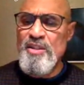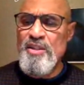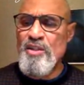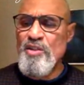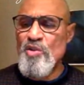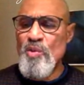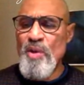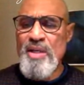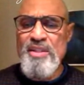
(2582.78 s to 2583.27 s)

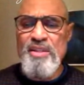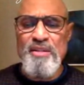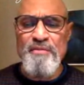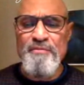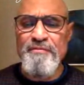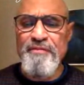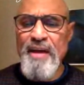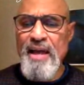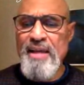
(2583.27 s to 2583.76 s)
situation
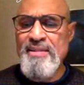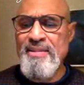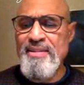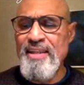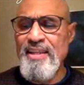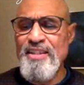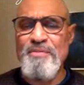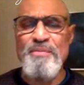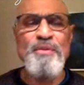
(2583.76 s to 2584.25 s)

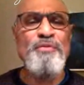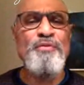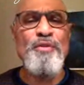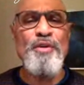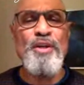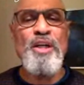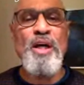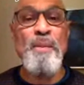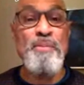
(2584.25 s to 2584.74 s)
fascinates me for
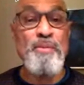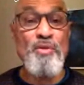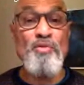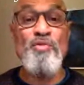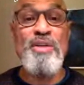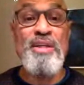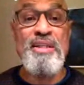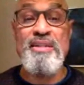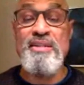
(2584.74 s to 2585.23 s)
a couple of
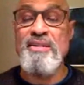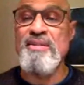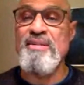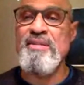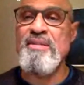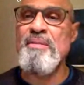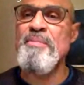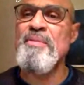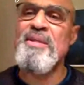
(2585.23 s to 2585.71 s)

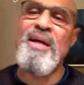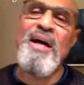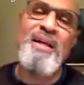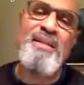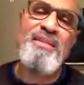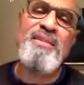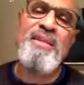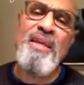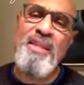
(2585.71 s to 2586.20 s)
reasons. I'll
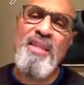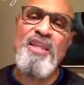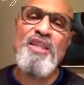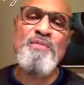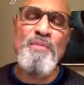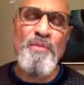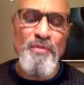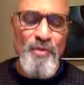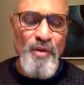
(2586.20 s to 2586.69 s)
say this
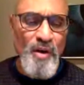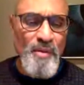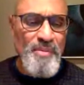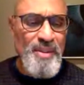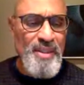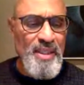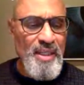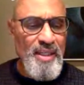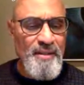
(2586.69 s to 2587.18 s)
before I
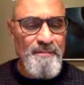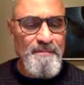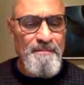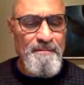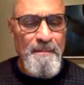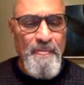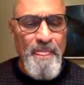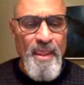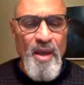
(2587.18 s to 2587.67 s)
begin.
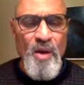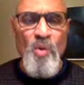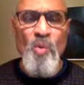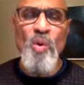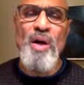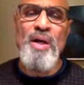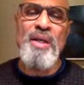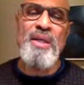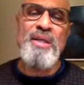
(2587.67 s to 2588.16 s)

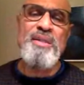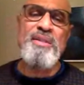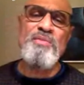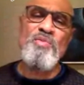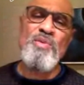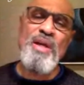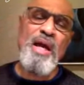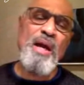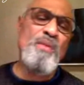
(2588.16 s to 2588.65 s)
One is
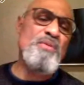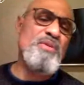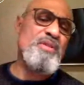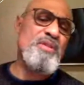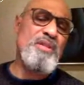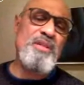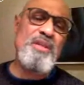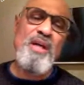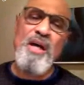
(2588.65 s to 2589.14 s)
when I was
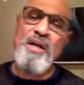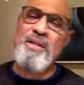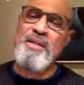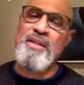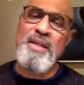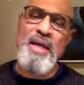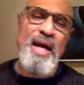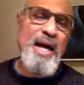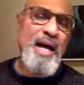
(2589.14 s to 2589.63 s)
a young
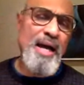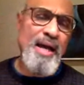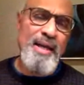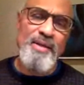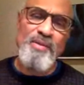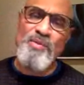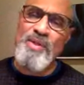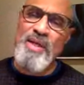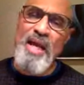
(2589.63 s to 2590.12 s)
guy,
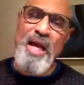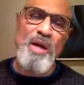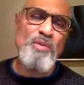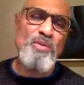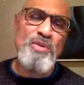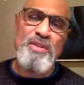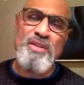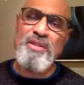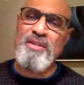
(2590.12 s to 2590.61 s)

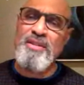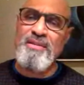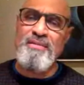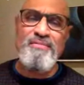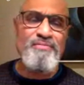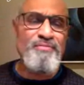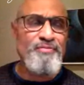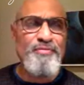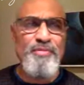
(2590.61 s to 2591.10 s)

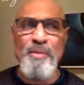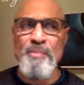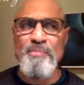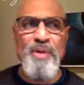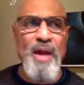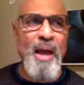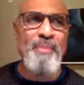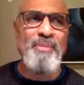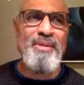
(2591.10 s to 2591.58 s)
from
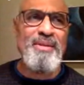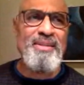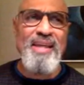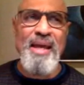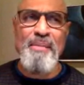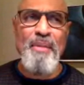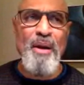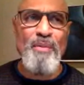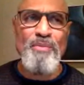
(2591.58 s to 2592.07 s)
probably the
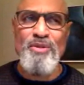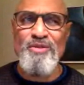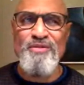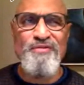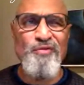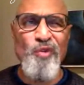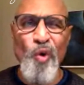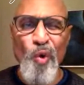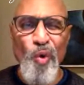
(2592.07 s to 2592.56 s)
time I was
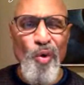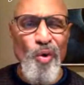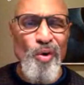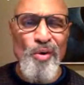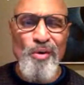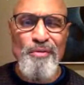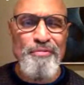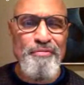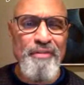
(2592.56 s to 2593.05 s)
4
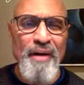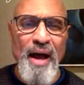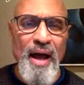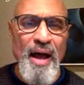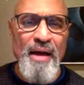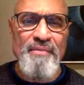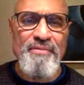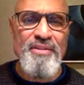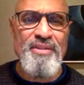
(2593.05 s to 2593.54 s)
or
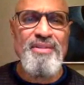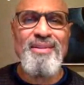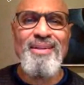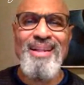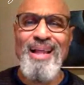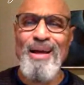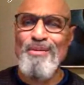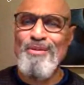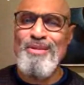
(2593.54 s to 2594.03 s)
5 until
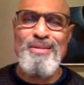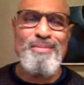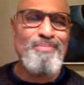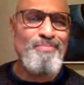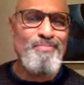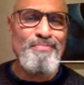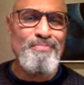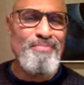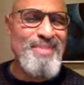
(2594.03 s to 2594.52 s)
I was
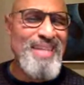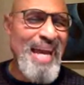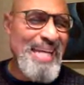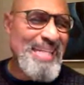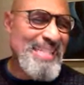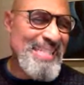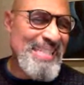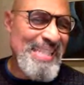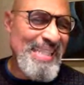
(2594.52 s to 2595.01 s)

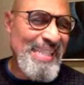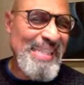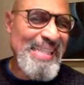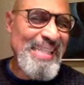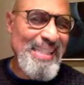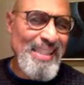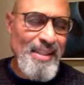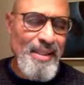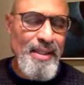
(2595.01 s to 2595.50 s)

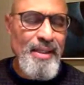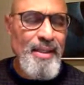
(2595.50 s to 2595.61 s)
19,